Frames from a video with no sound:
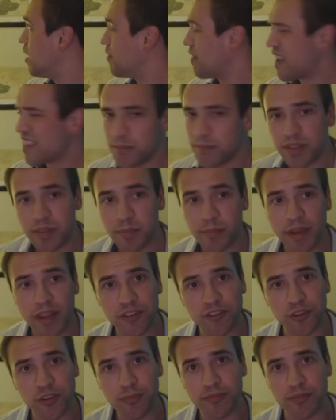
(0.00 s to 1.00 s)
I've had them in the
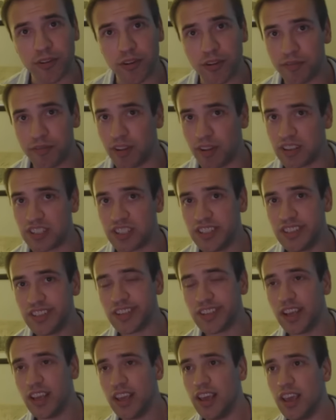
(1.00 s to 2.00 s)
bedroom for
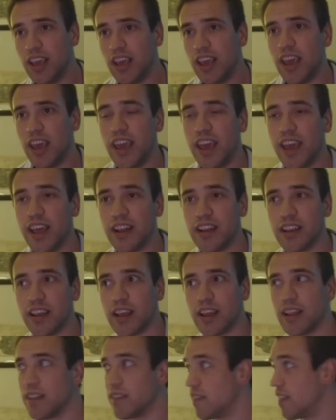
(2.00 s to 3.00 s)
funsies, and
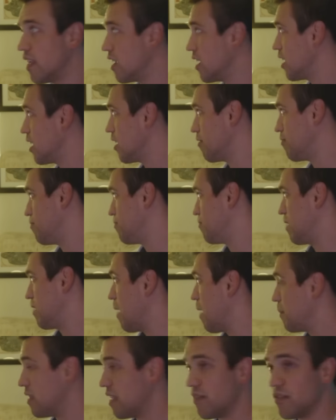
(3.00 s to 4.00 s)
they've
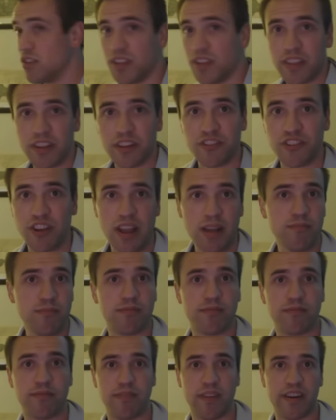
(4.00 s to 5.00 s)
done their
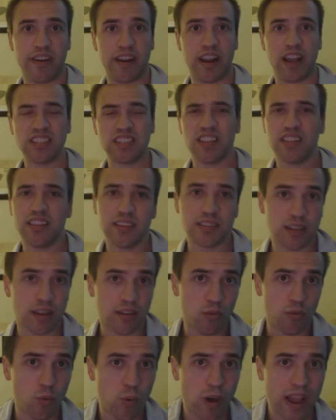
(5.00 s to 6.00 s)
job very nicely. These
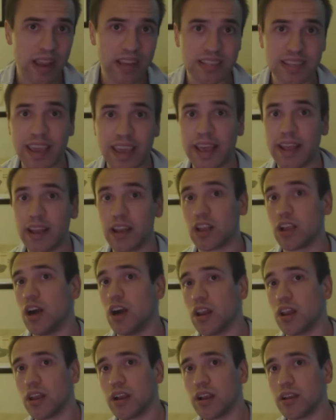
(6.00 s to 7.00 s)
are the white and
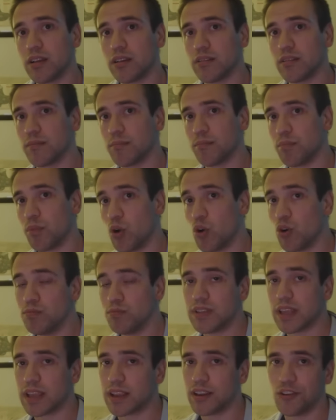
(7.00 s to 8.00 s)
color
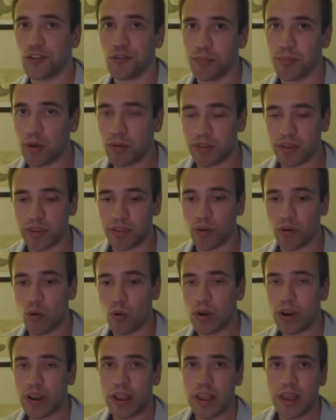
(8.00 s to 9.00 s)
bulbs. They can do both, either
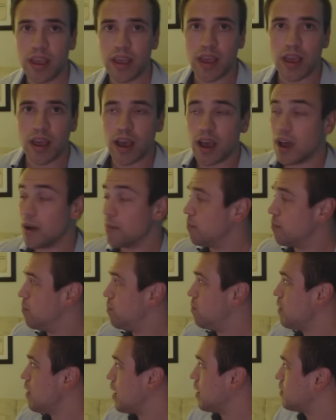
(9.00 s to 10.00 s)
or.
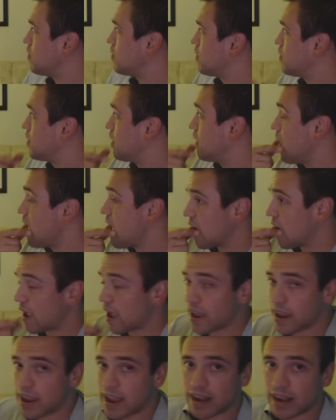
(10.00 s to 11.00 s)
But
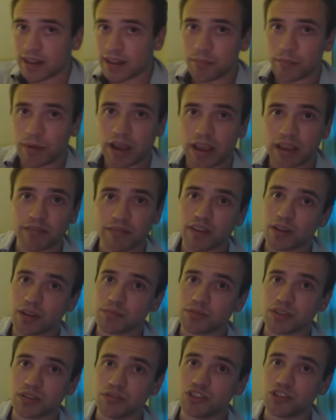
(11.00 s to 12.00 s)
today I got in my
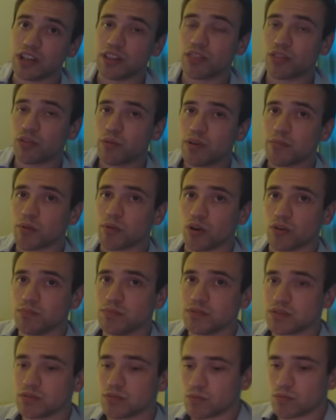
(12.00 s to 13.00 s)
Philips Hue Gen 3
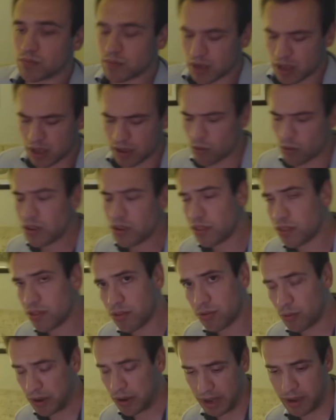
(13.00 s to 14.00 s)
bulbs, only
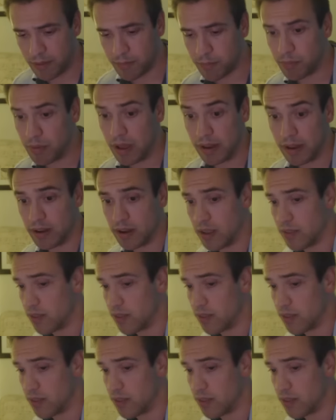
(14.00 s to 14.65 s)
three, but